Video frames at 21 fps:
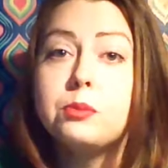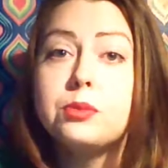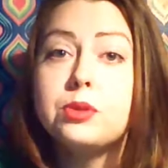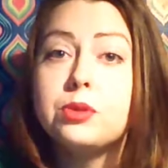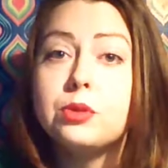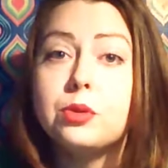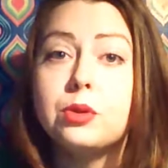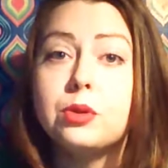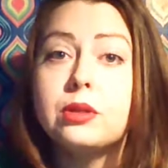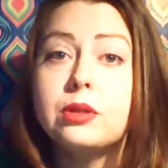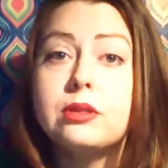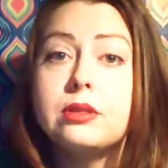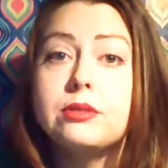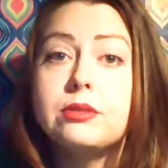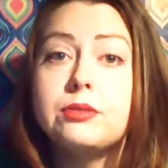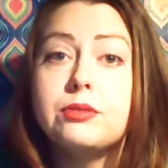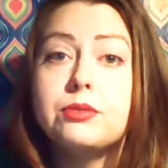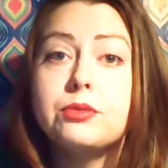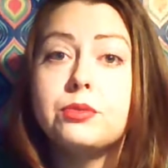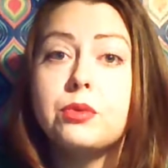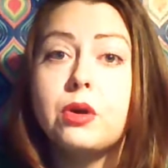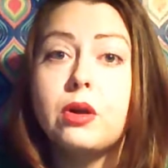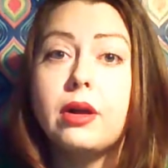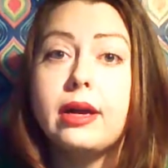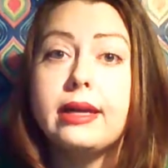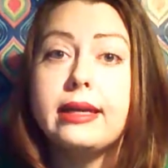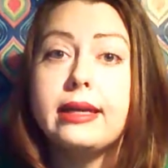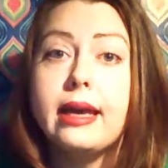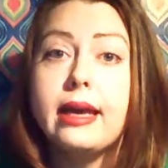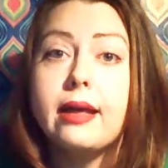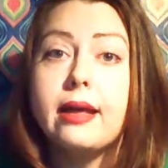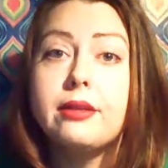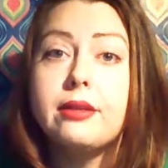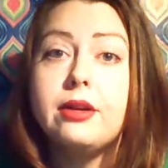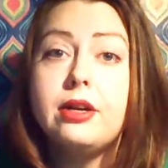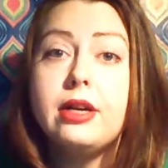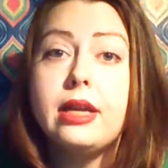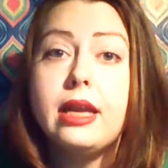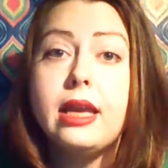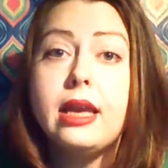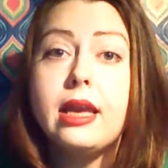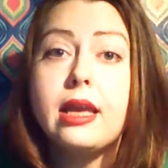sorts, well, I gathered,
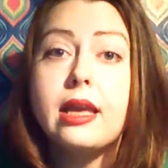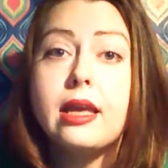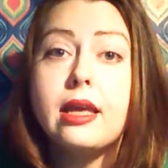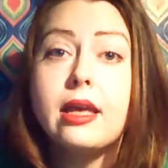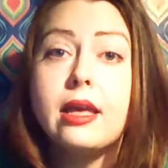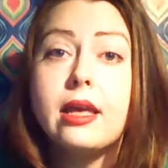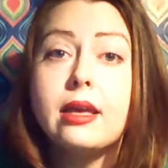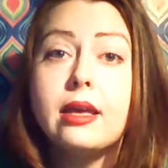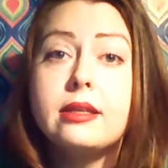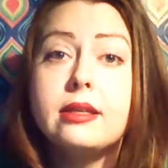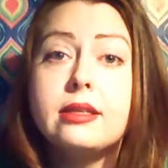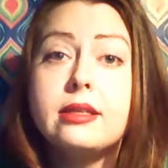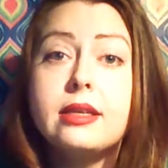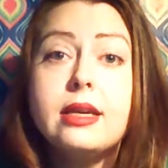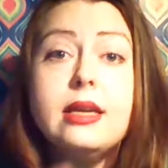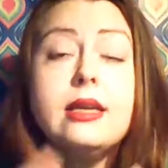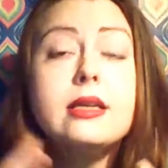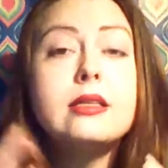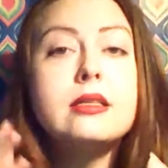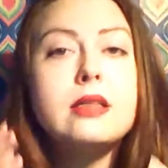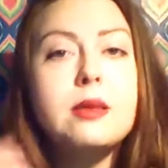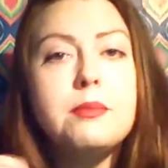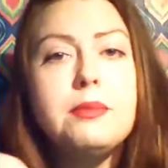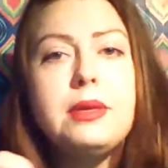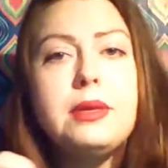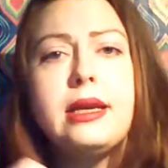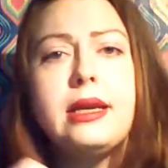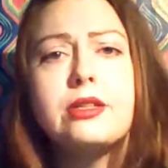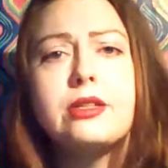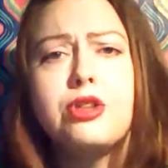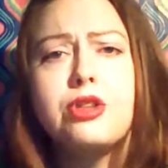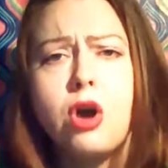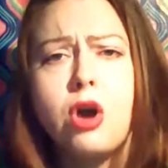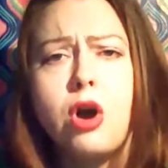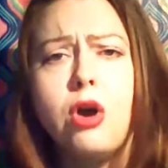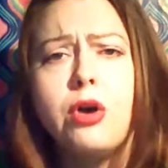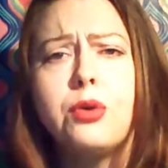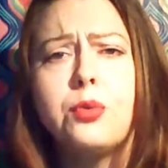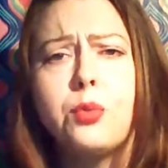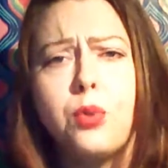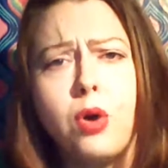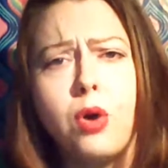and something has
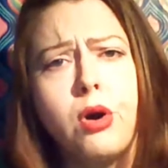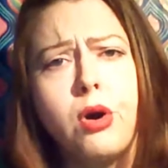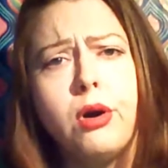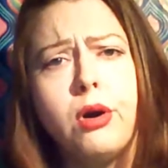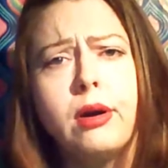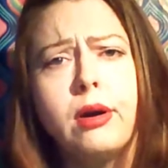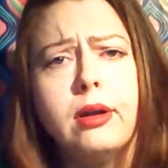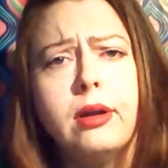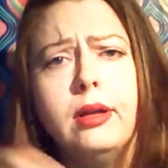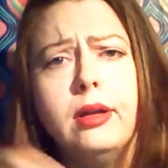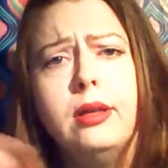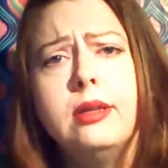gone wrong.